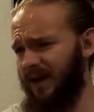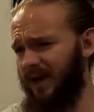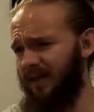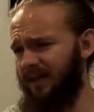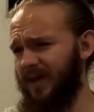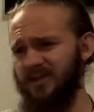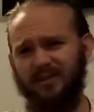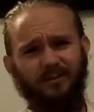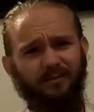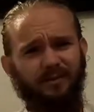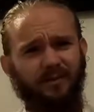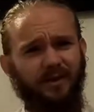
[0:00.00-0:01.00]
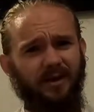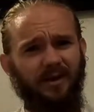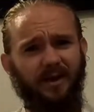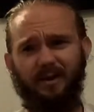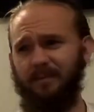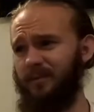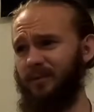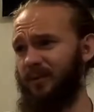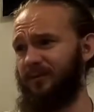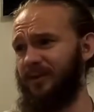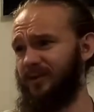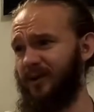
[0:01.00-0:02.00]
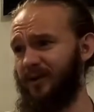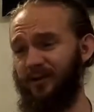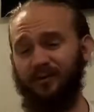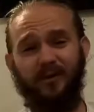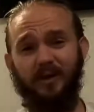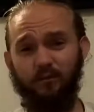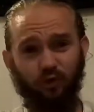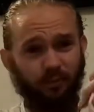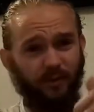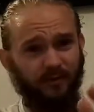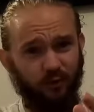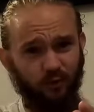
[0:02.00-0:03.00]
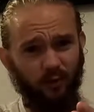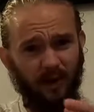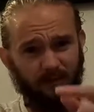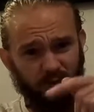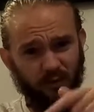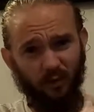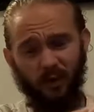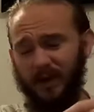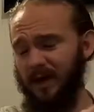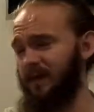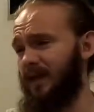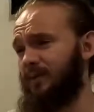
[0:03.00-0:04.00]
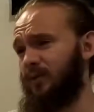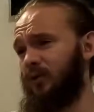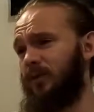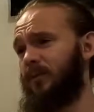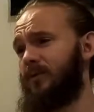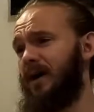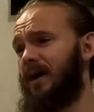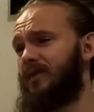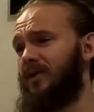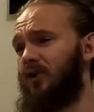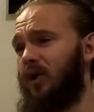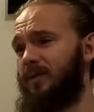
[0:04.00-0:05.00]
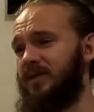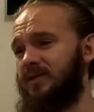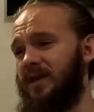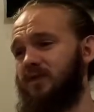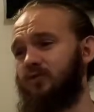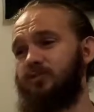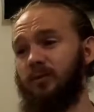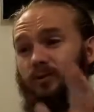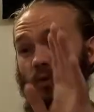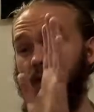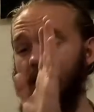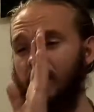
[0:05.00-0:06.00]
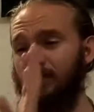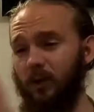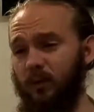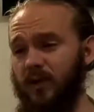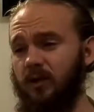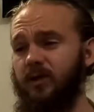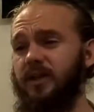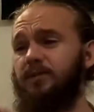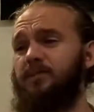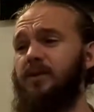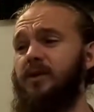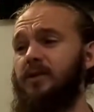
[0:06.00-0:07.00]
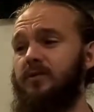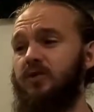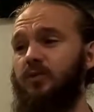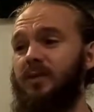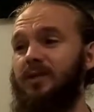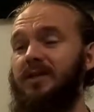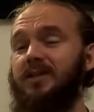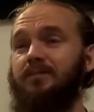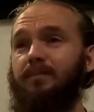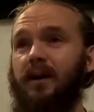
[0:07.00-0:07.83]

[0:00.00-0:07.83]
uh, that's something that um, we'll find out another day, I'm sure. But if you do happen to know, let me know about that in the comment section below. But we got this beer here in Sweden as